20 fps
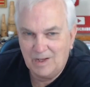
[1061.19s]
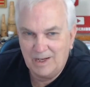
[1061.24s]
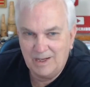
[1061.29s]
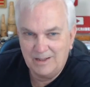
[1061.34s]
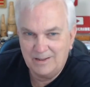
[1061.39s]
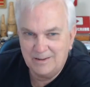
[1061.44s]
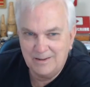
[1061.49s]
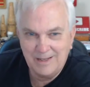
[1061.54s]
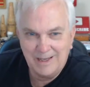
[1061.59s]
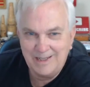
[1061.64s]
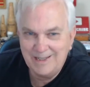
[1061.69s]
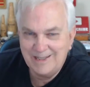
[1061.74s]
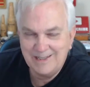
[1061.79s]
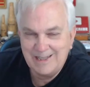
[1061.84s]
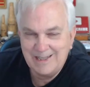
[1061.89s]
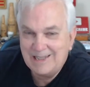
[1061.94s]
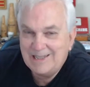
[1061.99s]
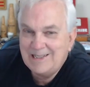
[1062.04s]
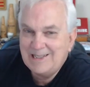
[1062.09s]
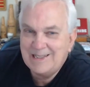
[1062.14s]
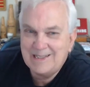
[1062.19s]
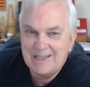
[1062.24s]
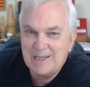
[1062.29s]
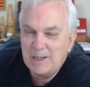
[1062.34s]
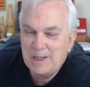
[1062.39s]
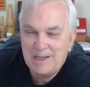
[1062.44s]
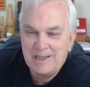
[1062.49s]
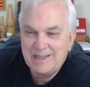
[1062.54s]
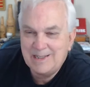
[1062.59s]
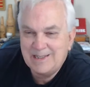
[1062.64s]
I don't know. That
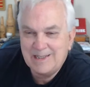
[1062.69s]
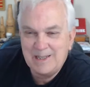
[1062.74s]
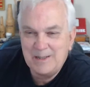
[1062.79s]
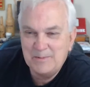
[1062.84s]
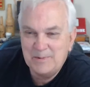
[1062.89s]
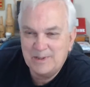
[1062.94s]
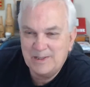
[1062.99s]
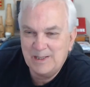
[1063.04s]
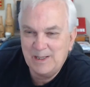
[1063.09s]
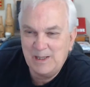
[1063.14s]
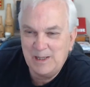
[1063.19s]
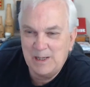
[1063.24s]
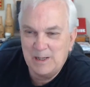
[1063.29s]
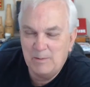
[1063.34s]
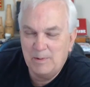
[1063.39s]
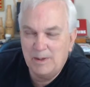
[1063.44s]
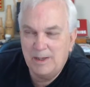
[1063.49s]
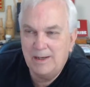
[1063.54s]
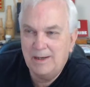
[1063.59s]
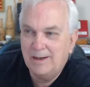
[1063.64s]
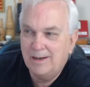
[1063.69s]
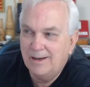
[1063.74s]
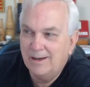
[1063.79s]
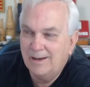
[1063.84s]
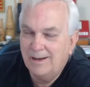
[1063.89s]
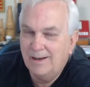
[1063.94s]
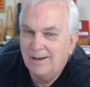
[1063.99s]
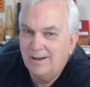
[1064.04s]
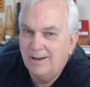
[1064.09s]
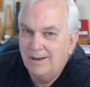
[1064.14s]
just seems silly to me.
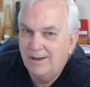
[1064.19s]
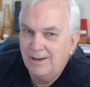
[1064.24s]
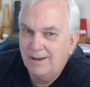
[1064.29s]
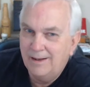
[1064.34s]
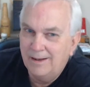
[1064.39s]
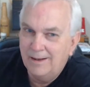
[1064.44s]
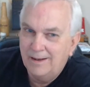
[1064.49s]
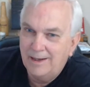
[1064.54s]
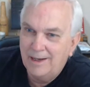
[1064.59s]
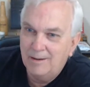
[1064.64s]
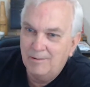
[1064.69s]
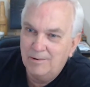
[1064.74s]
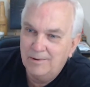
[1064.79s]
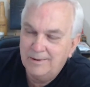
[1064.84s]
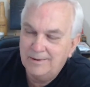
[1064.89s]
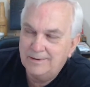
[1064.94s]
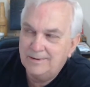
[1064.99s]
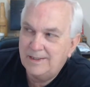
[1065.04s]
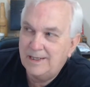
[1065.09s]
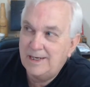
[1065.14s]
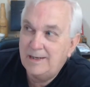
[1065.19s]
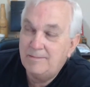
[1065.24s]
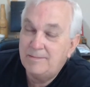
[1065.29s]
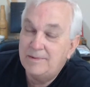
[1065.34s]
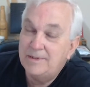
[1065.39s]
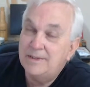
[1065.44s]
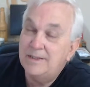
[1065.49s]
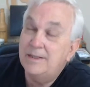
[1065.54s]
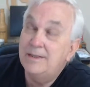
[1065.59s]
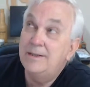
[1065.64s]
Yeah, we're going to time
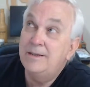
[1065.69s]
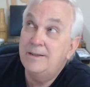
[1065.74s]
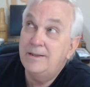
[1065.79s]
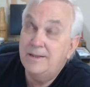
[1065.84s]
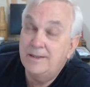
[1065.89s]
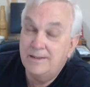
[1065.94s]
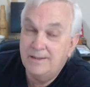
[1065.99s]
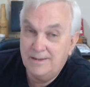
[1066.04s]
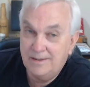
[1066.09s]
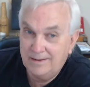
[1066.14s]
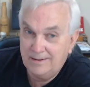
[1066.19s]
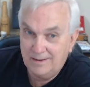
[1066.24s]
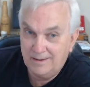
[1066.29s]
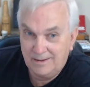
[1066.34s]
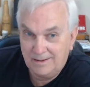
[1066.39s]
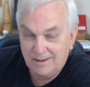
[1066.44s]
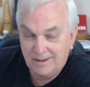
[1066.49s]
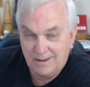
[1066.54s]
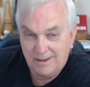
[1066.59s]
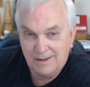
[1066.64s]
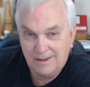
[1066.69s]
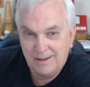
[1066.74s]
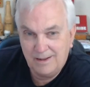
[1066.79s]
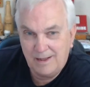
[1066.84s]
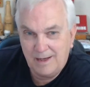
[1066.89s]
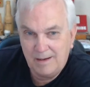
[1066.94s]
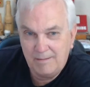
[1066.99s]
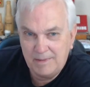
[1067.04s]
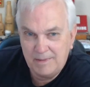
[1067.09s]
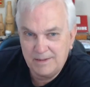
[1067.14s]
you, see who can
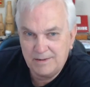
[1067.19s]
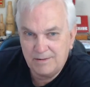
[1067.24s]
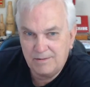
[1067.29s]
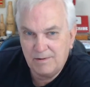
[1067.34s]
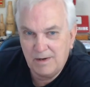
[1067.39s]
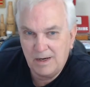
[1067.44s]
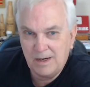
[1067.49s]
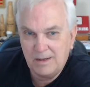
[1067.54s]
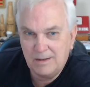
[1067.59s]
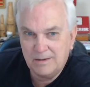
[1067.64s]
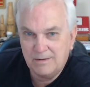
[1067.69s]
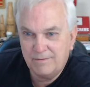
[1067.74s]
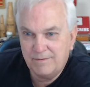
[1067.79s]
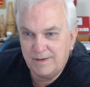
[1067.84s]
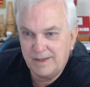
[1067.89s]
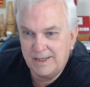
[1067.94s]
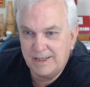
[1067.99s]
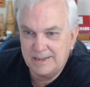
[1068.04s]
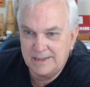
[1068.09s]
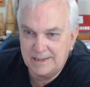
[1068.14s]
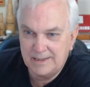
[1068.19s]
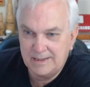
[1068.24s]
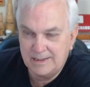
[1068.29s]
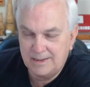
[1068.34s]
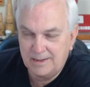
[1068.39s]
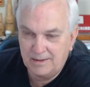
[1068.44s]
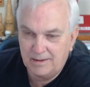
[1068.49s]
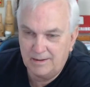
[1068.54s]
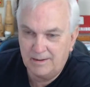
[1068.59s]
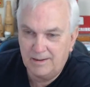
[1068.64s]
climb this rock the
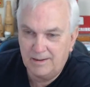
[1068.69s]
fastest.